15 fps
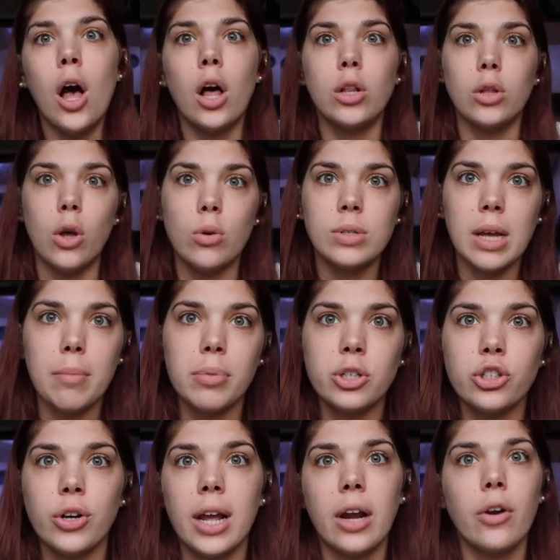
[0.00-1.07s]
a low
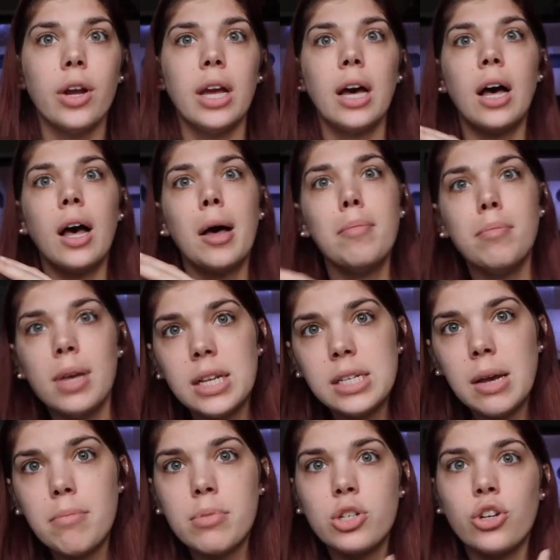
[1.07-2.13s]
temperatured area, a mid
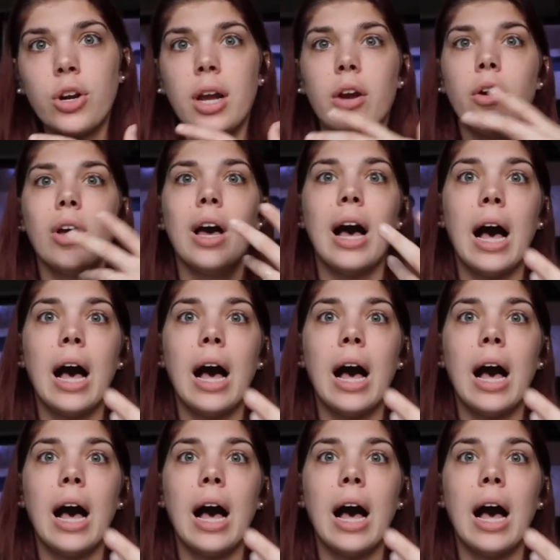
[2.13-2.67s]
temperature area,